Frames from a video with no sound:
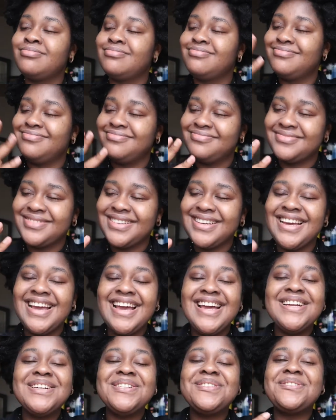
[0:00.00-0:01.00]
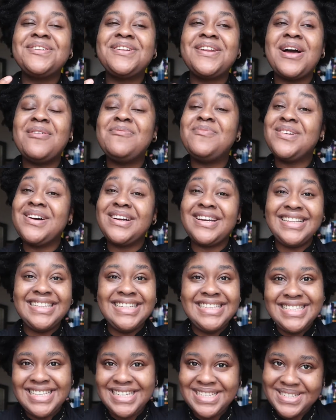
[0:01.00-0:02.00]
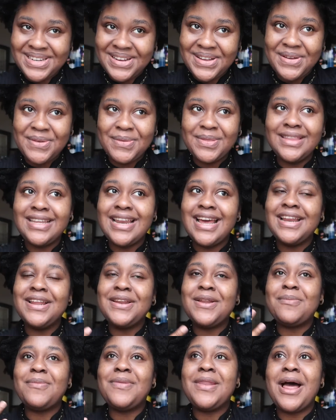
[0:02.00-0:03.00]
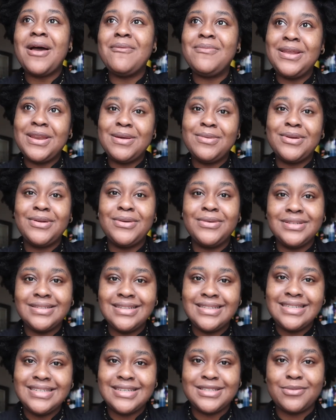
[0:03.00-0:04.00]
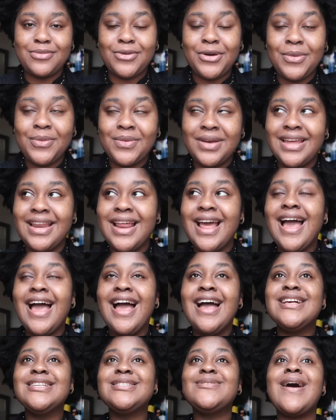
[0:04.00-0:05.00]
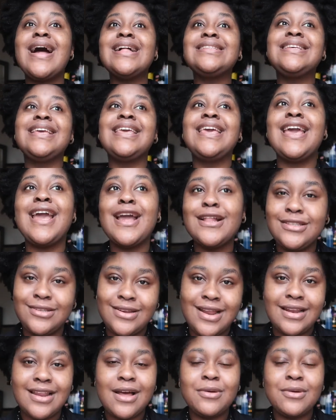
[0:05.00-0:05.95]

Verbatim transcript: So then I booked Leticia. Then I ended up not being able to go to Leticia's appointment, so I had to cancel that.